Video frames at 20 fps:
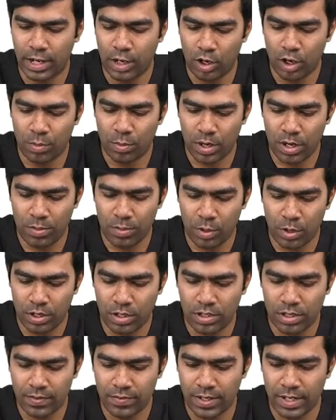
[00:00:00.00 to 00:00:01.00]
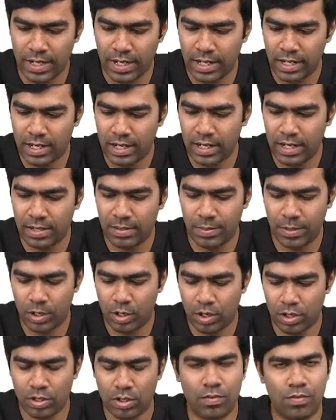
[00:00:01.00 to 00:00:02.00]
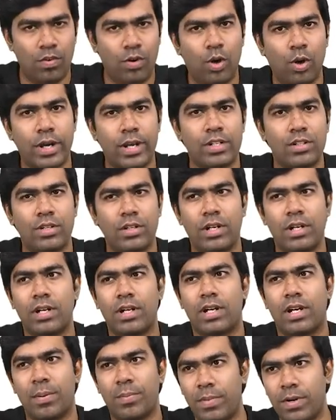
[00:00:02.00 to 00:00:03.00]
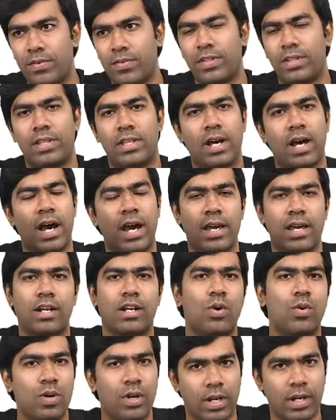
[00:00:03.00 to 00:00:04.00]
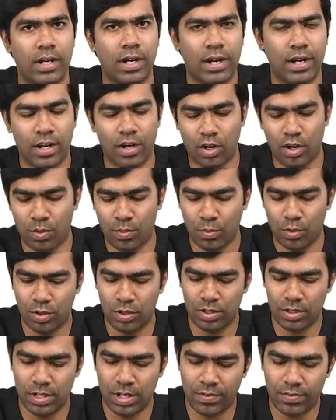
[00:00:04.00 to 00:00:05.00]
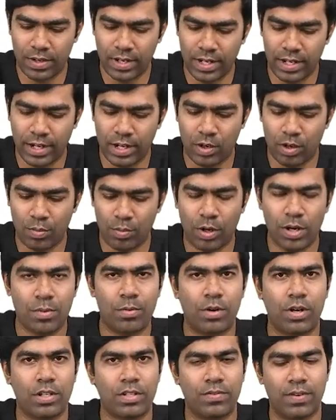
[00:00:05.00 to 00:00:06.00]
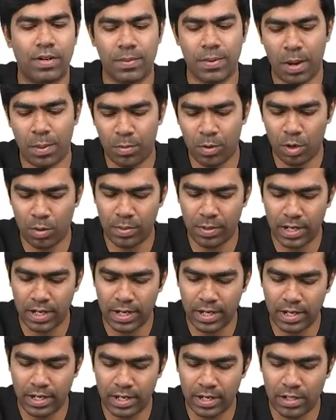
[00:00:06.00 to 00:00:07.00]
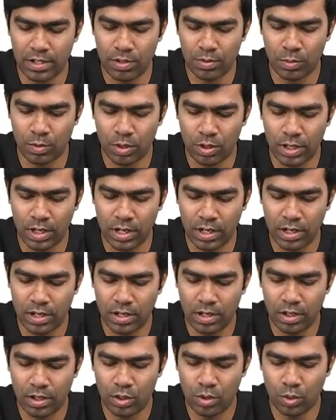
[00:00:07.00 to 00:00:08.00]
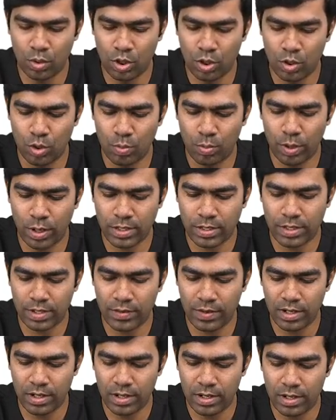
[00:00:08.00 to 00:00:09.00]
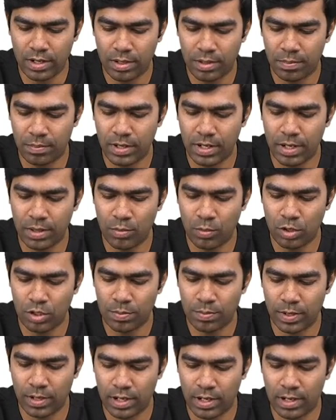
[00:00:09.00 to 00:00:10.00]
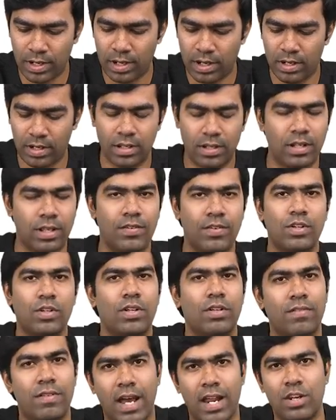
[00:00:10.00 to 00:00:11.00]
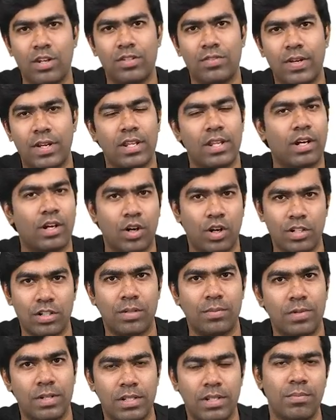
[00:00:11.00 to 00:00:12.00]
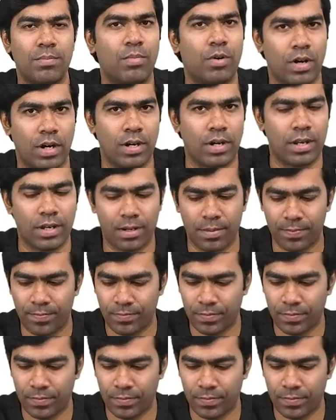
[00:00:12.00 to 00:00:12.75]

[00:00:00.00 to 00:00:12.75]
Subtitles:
ketone body production will increase because of low insulin coupled with higher counter-regulatory hormones. Definitely ketone body production will be appropriately increased to more than 2 to 2.7 millimoles per liter. Even though the values vary, the concept is important here.